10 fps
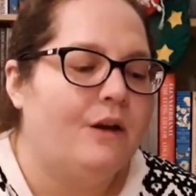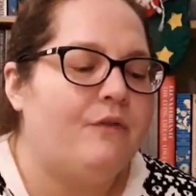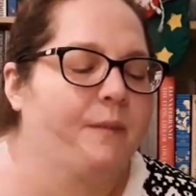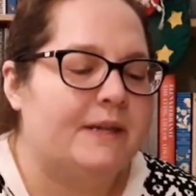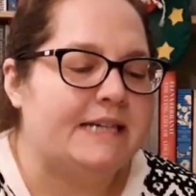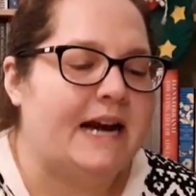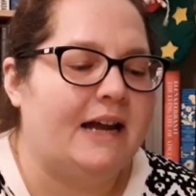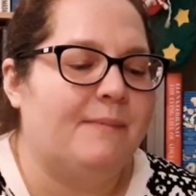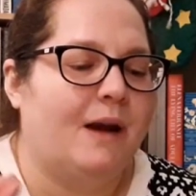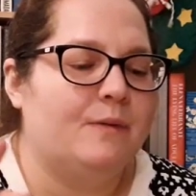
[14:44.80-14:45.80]
from the
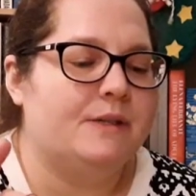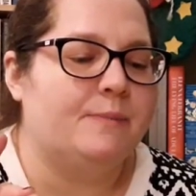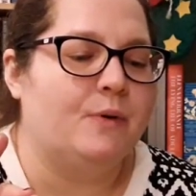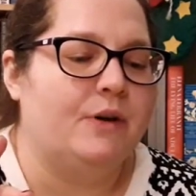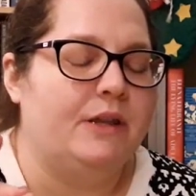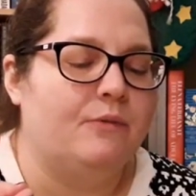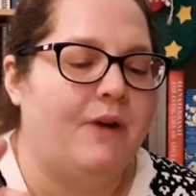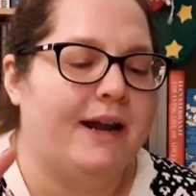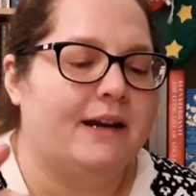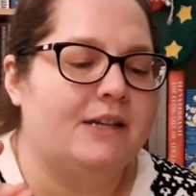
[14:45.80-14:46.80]
time I was a boy, the
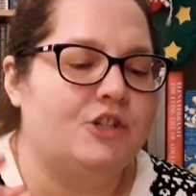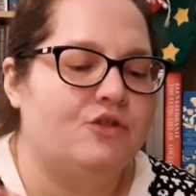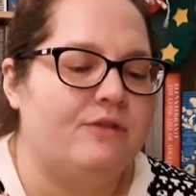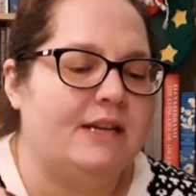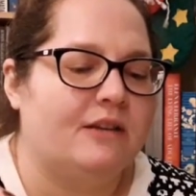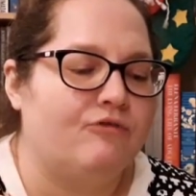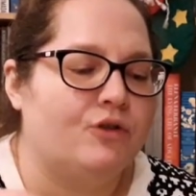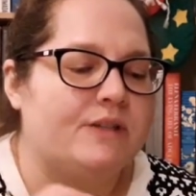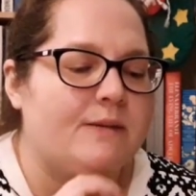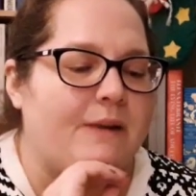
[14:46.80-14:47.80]
reckless streak that
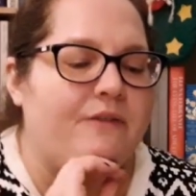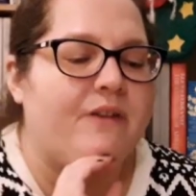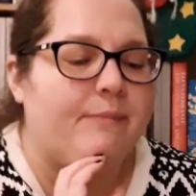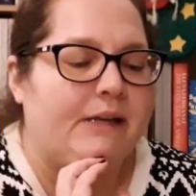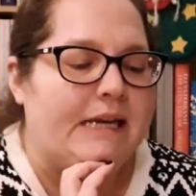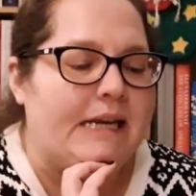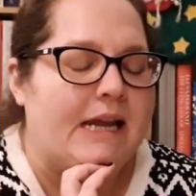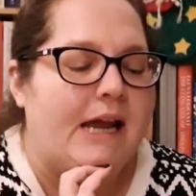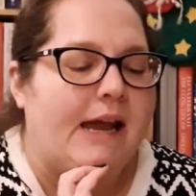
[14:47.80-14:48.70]
runs in my family